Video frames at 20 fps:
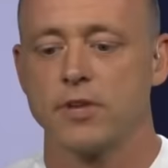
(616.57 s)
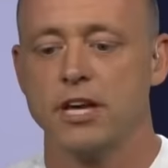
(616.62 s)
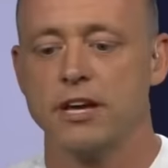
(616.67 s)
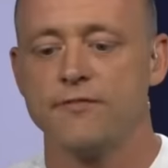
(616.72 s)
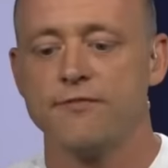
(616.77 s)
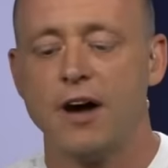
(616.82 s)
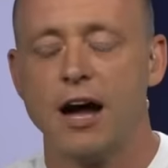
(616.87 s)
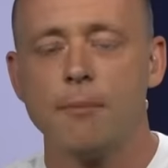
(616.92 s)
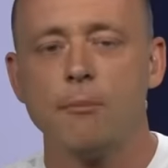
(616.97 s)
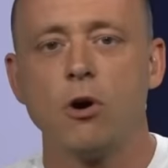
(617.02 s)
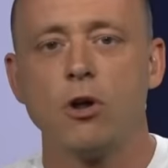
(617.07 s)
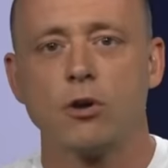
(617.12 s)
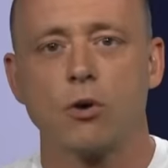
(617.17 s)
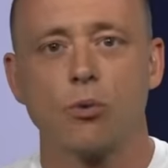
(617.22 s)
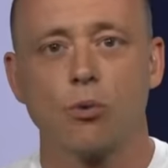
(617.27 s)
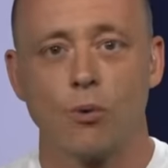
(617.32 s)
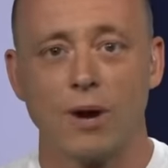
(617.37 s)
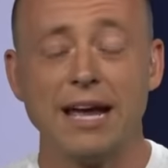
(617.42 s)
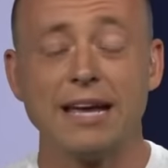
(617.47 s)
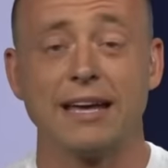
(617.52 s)
If I'm on a
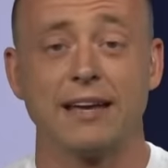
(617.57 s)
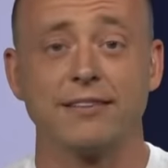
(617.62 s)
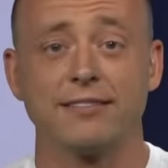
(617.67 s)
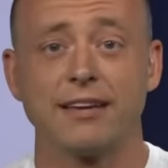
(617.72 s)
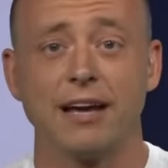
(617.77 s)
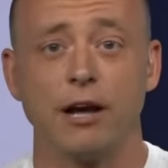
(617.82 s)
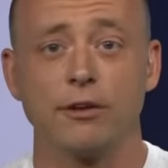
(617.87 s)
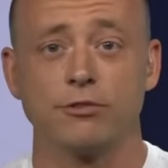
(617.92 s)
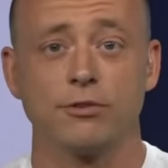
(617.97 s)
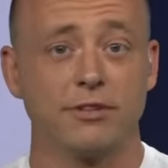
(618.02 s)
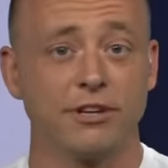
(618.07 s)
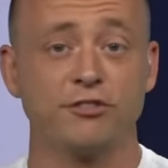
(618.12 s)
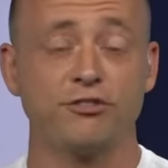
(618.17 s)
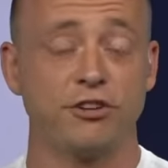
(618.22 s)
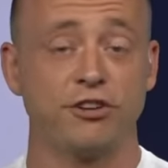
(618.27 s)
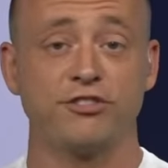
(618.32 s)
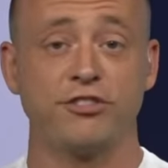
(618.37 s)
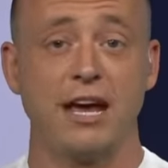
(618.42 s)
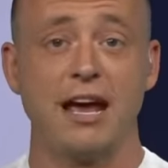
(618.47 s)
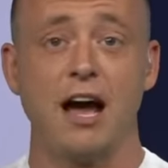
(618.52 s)
rankings council, let's
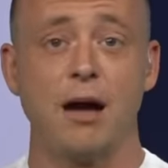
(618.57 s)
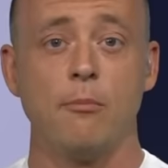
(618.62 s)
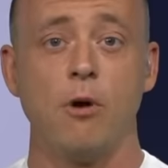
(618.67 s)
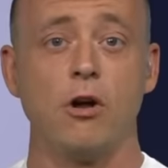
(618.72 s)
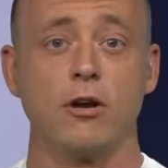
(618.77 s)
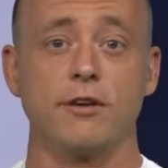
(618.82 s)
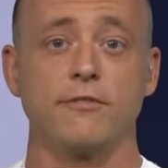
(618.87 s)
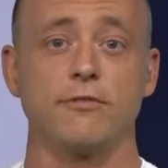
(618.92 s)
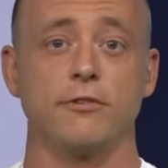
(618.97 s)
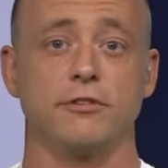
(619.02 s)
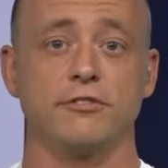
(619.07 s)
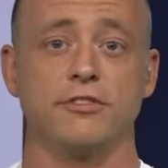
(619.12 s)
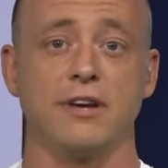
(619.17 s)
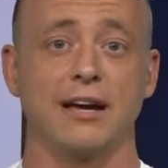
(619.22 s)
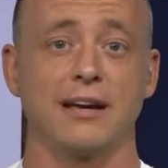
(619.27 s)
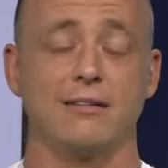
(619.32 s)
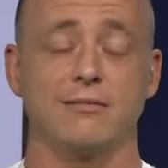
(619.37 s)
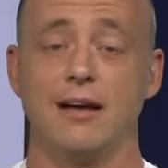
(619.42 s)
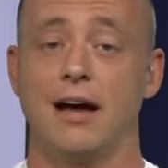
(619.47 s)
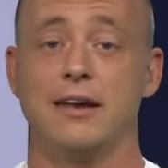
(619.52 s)
just say I'm on it for a
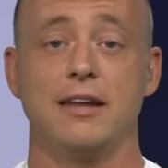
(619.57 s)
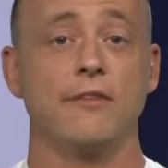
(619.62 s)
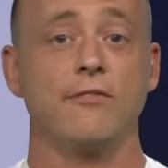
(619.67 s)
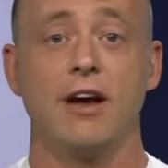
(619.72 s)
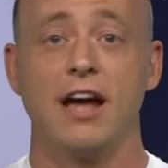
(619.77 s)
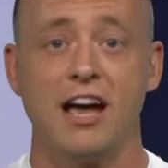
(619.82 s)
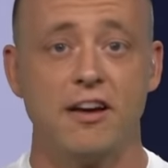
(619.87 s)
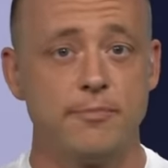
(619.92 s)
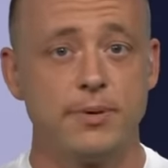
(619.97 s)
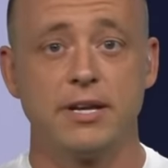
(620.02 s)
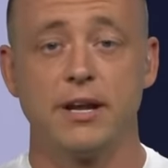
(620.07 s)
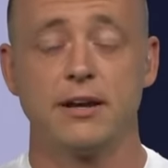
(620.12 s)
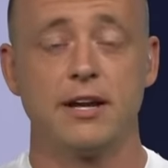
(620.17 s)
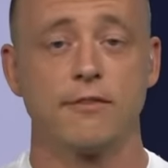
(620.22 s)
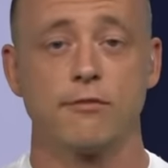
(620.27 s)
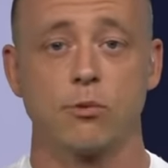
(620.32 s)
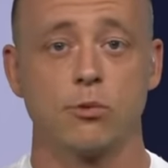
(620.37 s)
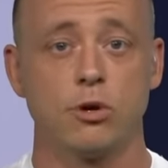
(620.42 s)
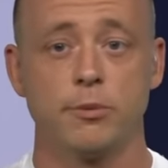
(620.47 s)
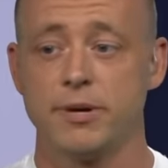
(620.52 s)
second. I never have been, I
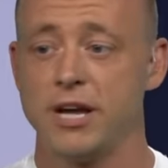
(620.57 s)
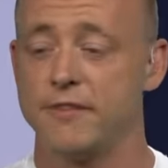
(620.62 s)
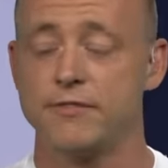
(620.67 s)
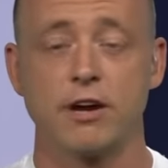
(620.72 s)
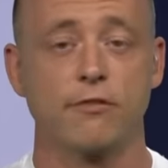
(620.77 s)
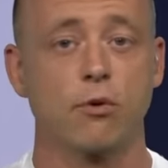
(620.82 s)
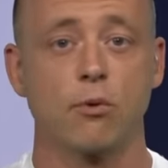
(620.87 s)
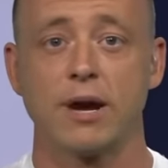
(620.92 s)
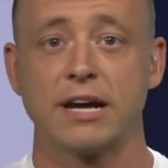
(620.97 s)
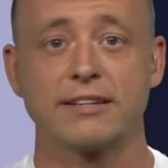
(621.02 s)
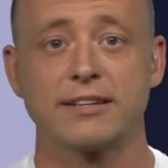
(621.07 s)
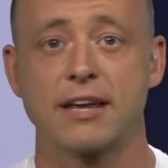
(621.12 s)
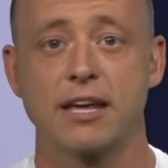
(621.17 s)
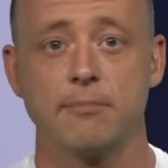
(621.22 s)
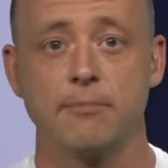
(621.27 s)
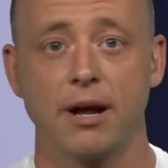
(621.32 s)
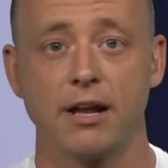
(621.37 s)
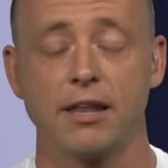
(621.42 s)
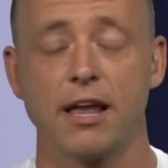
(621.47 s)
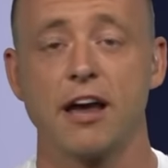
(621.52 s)
never will be, I've never ranked a kid
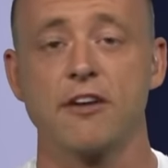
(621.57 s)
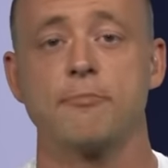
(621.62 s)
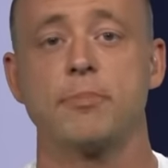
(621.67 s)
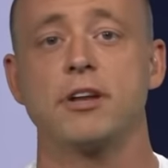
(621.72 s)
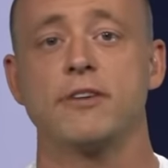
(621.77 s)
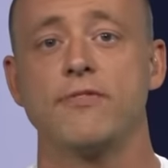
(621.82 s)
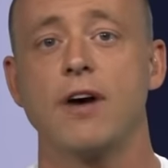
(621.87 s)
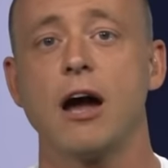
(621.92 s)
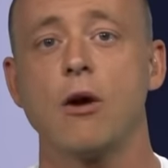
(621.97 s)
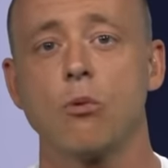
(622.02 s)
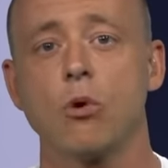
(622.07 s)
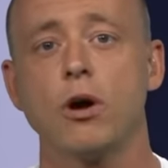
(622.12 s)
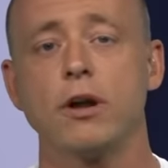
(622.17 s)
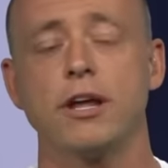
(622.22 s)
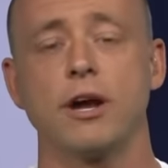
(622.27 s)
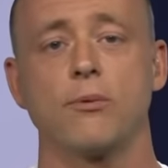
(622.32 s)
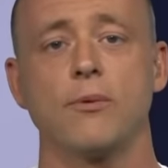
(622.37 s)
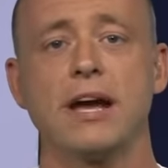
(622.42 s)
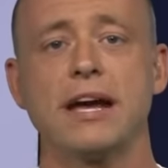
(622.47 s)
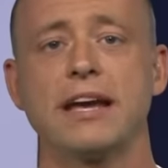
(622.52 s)
in my life. But if I were on
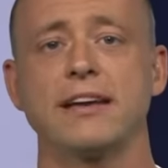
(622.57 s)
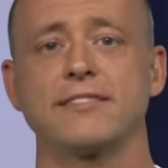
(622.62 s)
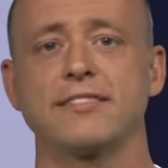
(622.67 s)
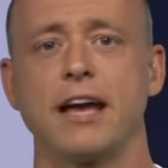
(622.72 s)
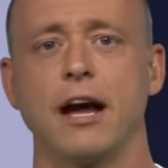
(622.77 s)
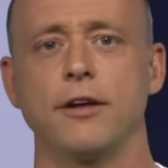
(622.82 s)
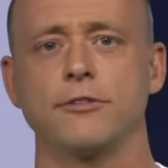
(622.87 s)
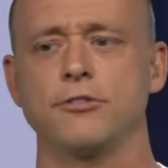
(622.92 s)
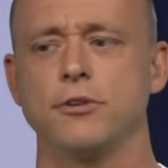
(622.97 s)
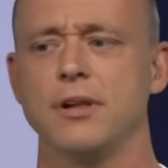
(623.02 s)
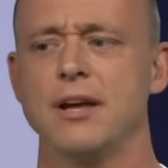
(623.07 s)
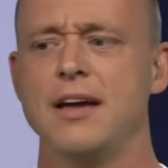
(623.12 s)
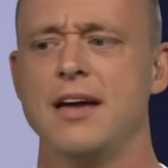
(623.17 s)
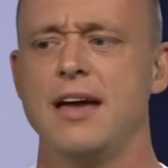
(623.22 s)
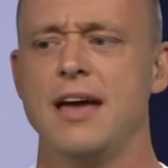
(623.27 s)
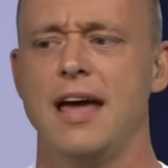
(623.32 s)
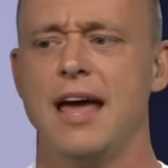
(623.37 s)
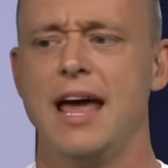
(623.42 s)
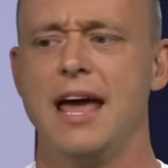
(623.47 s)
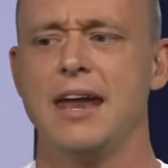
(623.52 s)
that rankings council
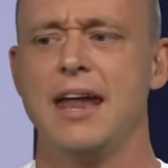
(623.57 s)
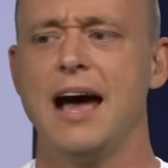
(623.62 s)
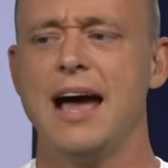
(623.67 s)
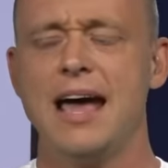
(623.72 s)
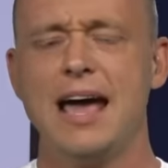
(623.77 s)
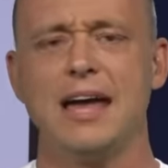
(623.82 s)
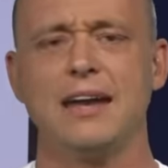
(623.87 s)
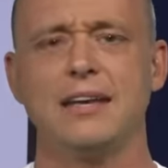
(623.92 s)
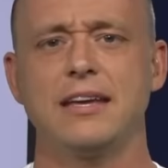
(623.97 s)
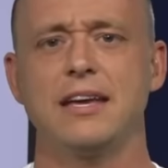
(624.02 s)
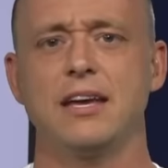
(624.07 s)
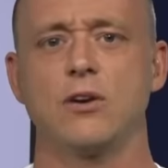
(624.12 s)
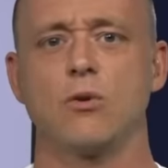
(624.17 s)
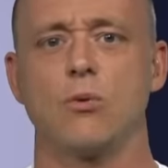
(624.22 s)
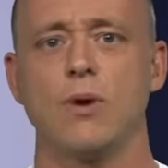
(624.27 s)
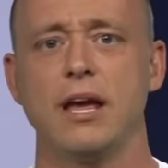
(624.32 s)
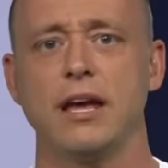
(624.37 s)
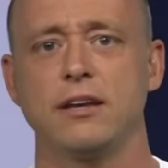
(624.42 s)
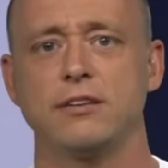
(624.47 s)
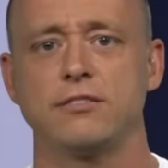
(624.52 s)
and I had a kid
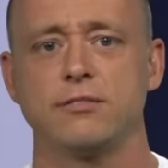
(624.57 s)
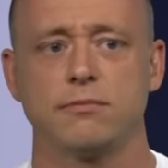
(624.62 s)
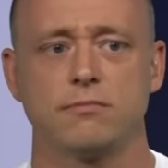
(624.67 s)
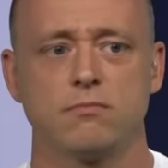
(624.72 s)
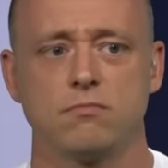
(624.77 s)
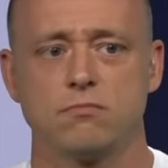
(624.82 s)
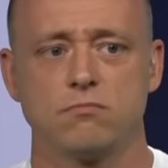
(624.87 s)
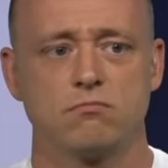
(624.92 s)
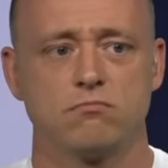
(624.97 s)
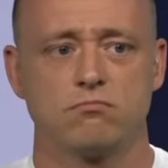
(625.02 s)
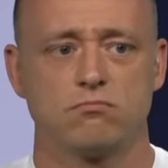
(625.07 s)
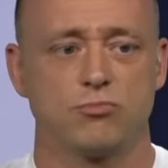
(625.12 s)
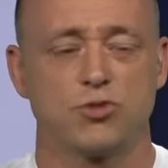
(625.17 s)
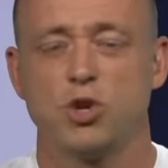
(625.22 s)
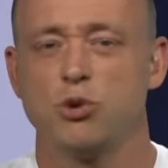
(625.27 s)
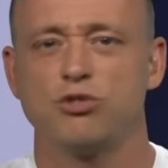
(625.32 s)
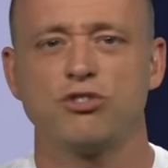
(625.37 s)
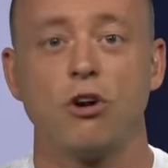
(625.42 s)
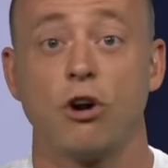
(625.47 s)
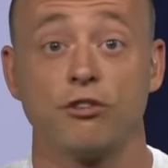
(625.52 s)
ranked
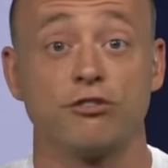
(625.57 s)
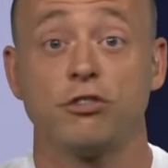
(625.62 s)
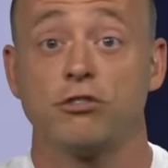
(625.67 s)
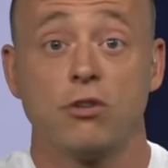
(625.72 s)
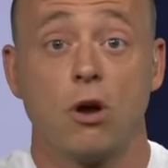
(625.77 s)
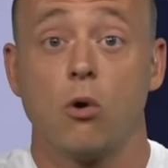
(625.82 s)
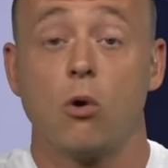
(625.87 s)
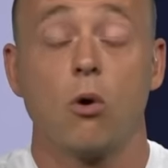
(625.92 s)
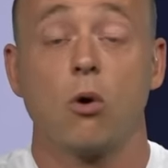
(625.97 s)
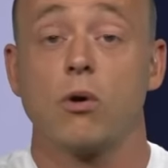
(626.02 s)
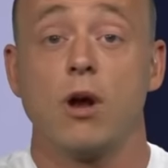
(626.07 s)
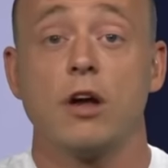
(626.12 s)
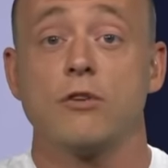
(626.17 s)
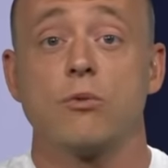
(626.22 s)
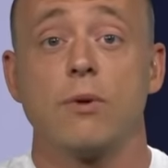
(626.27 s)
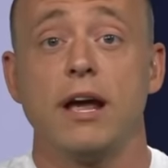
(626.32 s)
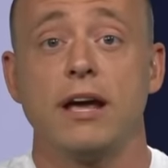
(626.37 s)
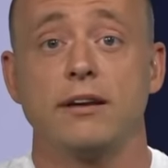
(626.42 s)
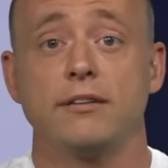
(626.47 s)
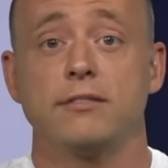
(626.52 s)
two stars, just or, or
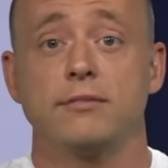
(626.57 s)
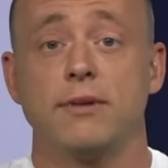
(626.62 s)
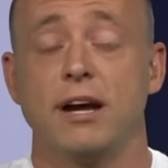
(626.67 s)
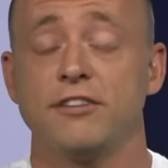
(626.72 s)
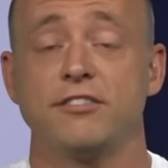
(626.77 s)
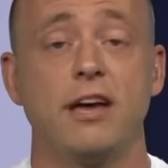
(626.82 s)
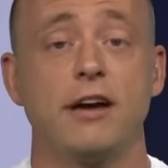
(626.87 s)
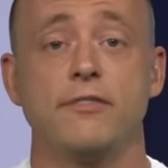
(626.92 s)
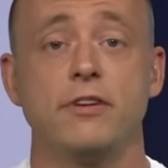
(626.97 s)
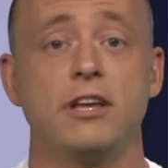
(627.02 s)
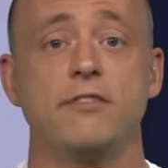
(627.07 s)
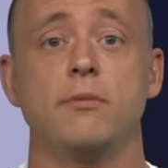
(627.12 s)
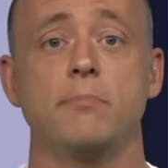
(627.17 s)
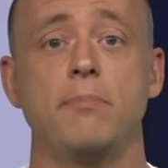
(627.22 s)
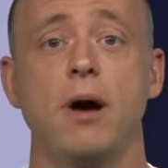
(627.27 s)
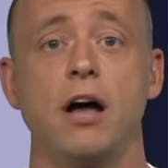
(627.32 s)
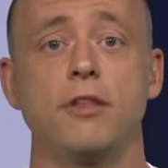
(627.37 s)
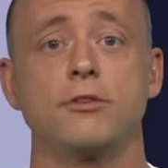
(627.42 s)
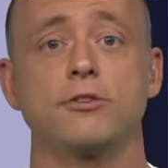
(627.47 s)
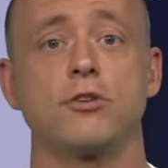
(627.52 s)
unranked, I just haven't even
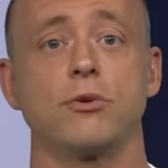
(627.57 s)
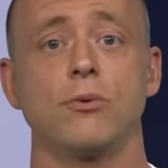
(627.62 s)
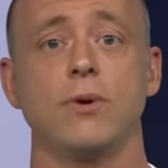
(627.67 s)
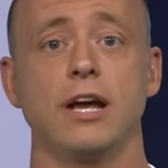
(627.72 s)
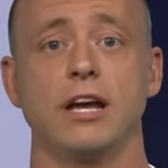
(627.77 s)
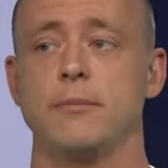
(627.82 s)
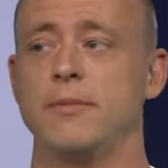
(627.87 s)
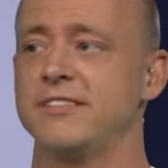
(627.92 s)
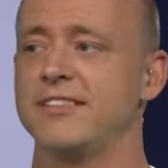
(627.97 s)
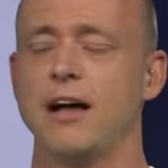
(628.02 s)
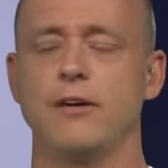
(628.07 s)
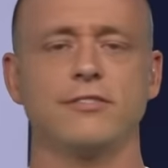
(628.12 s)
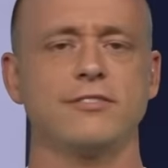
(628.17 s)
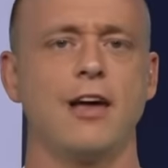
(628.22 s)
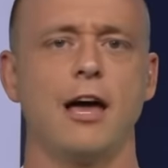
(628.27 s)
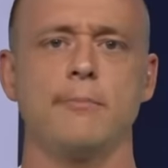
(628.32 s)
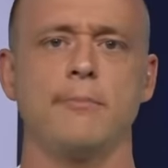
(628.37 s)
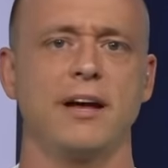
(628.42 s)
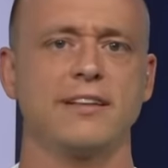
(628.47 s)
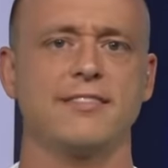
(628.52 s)
bothered to rank him, he's
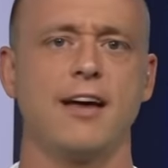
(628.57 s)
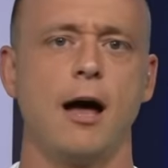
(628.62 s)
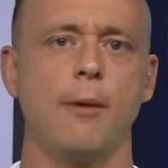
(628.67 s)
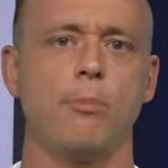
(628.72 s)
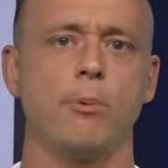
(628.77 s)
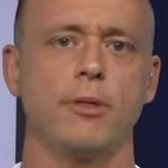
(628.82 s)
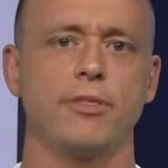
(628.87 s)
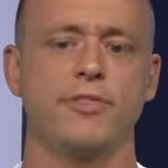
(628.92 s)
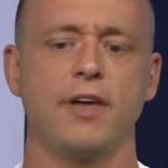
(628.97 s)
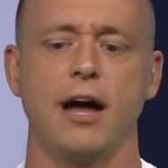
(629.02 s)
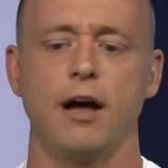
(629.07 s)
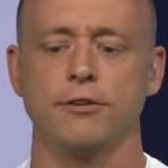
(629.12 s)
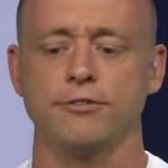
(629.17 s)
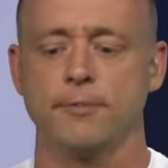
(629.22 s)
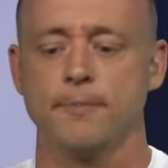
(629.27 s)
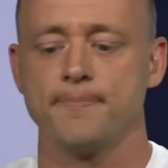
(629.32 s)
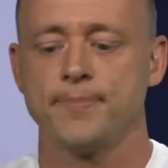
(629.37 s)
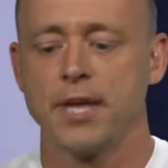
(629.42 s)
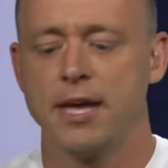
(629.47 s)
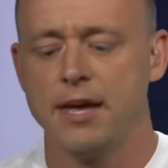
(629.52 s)
outside my top one
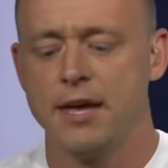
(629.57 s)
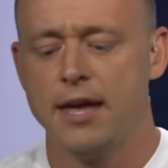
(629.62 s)
thousand.